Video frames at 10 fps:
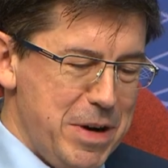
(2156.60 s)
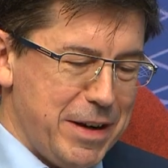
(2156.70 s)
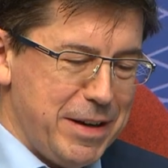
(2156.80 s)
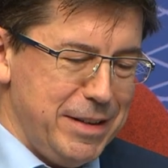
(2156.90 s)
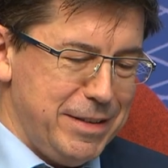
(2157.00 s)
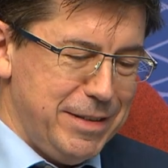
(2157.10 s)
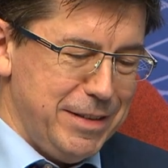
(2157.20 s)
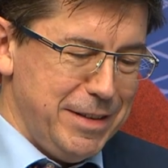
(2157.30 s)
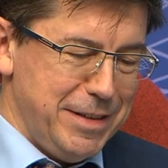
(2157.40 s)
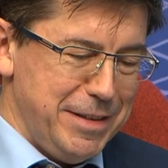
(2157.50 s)
market
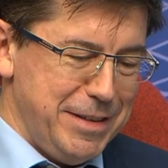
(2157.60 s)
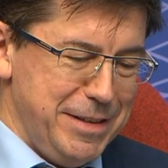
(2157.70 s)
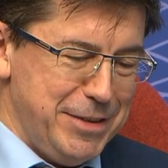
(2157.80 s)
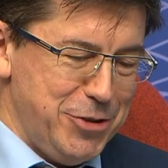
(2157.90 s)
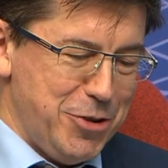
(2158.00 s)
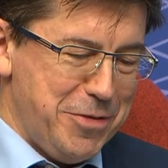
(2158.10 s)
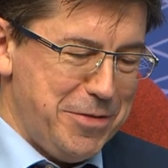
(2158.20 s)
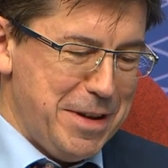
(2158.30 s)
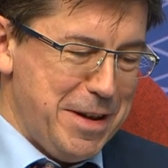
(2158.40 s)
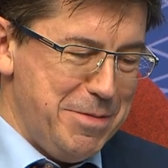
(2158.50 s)
uh, is sort
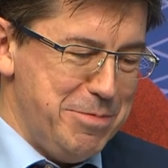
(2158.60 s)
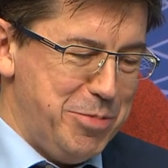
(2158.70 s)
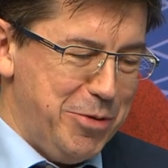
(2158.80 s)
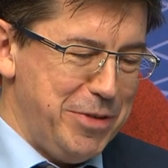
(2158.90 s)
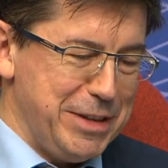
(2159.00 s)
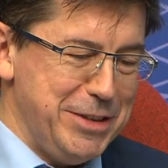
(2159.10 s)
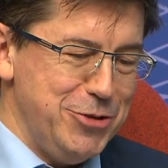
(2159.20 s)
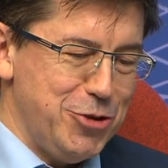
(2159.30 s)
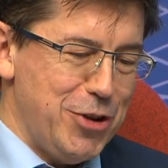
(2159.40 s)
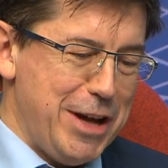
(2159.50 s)
of a perfect
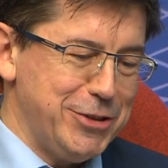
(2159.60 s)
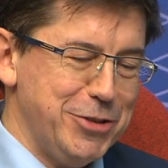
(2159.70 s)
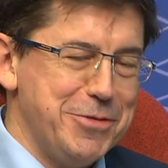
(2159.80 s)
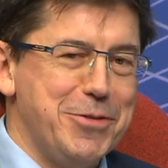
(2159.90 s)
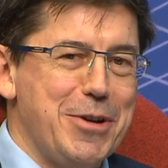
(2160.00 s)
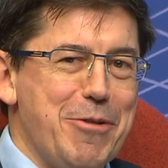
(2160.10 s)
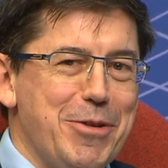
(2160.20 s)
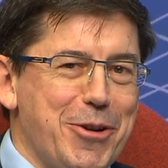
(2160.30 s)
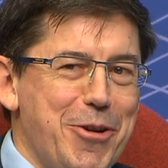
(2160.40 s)
introduction for our